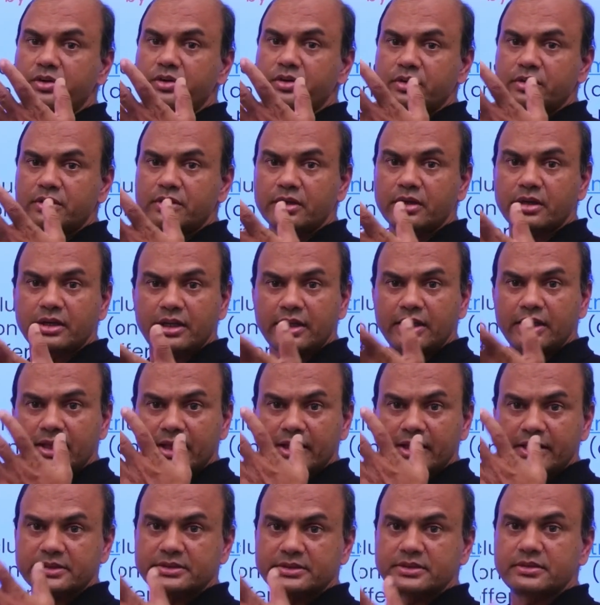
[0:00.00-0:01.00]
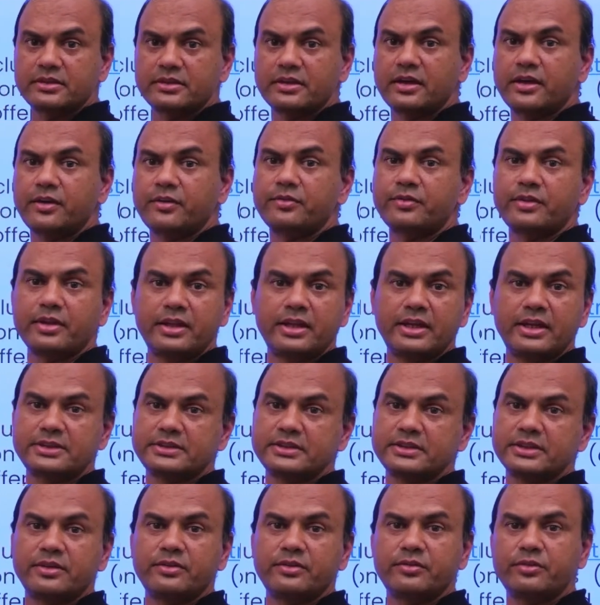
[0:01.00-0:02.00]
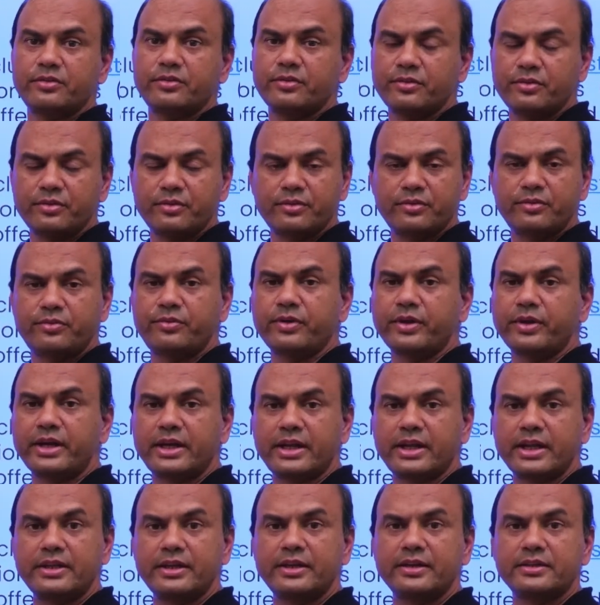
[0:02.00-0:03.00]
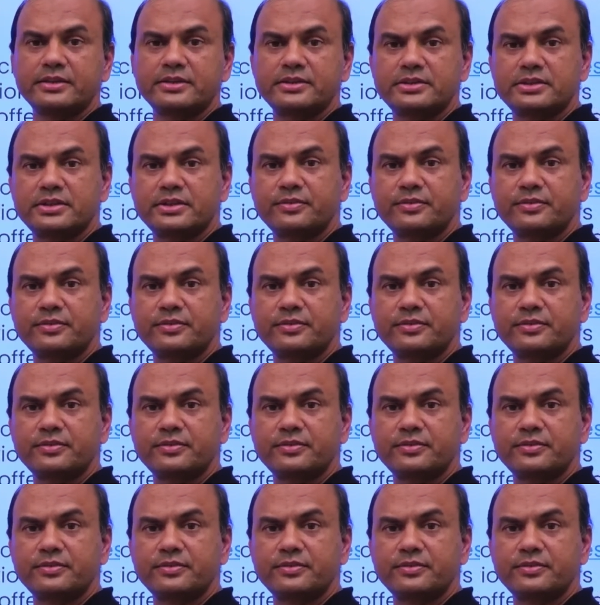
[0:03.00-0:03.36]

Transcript: 30 lakhs after, let's say, 5-10 years,